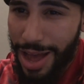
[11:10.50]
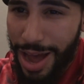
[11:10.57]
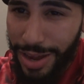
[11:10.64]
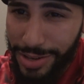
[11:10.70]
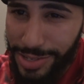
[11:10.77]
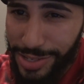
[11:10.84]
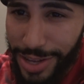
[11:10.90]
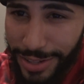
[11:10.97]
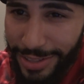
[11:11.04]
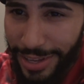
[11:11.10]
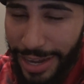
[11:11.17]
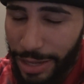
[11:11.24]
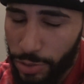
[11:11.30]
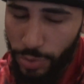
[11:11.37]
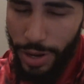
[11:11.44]
on
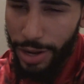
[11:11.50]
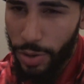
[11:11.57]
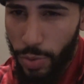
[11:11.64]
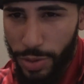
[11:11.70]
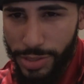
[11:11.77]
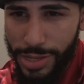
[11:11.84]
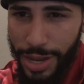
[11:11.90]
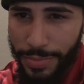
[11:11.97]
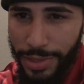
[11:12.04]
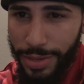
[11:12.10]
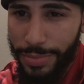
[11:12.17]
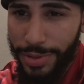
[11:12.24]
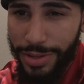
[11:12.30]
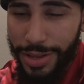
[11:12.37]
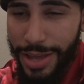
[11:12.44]
Sunday. I do not know what time
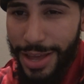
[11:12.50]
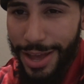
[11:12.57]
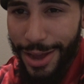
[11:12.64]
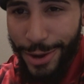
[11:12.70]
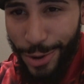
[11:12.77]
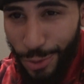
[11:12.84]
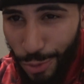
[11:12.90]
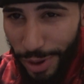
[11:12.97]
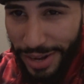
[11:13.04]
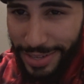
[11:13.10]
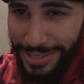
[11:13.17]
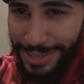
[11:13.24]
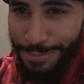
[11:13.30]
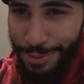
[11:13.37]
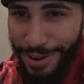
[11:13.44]
yet, but a
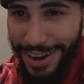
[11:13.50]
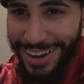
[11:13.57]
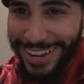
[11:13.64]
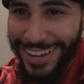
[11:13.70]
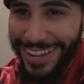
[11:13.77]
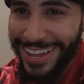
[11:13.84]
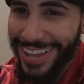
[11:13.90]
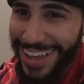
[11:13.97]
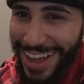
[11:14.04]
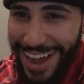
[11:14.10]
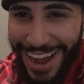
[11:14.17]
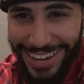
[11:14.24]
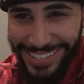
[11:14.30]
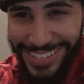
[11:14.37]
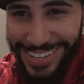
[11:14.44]
crazy prank
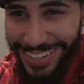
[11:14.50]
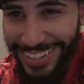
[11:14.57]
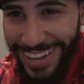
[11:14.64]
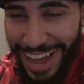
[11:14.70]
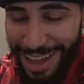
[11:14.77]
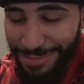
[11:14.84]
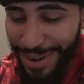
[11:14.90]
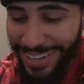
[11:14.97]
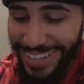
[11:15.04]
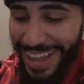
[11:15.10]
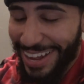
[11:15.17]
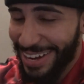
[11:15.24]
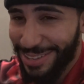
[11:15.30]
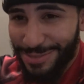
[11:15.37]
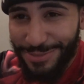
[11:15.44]
on Sunday on my
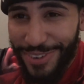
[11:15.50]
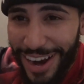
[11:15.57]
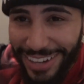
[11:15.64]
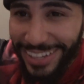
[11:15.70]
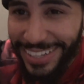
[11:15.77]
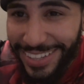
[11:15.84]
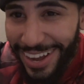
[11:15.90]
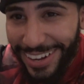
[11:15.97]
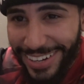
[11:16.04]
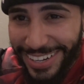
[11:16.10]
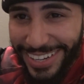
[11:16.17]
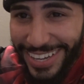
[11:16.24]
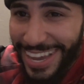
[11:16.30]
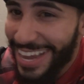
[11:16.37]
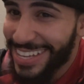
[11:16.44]
dad. It's finally done.
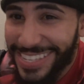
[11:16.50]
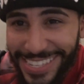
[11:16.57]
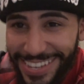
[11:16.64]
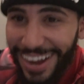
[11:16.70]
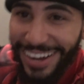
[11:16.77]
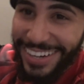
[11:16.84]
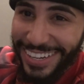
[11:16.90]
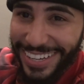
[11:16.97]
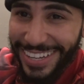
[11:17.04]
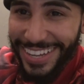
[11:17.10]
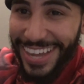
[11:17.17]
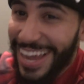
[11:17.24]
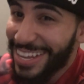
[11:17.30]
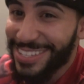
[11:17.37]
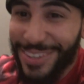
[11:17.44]
It's done.
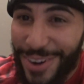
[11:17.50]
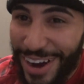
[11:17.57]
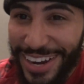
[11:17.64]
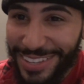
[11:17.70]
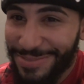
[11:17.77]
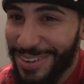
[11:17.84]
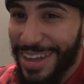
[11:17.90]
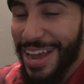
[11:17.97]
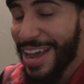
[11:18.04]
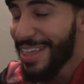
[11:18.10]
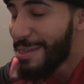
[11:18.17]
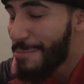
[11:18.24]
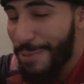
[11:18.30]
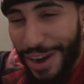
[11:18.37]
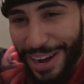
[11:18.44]
It's crazy.
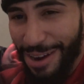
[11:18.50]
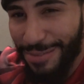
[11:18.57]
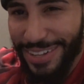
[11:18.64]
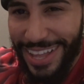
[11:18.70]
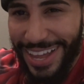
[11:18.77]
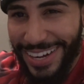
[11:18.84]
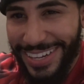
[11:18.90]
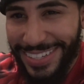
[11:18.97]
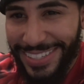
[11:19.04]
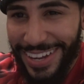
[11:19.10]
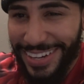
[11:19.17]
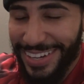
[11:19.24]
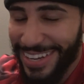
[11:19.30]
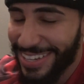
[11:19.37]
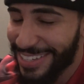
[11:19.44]
The prank on my dad is
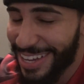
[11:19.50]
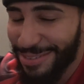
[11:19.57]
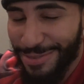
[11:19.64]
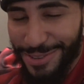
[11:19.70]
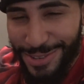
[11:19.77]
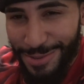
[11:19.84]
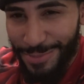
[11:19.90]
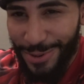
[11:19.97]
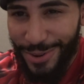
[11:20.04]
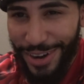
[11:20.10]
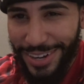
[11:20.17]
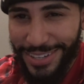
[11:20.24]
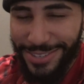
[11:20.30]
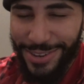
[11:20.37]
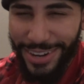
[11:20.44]
done. It's gonna be super
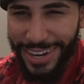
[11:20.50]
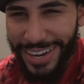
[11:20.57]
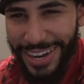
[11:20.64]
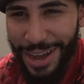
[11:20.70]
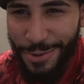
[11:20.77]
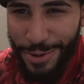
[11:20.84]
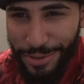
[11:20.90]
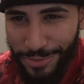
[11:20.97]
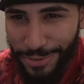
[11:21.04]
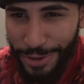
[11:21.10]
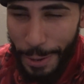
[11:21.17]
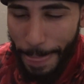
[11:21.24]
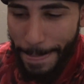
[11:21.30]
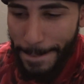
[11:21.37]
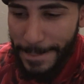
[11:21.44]
crazy, so I cannot wait
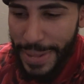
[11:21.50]
for it.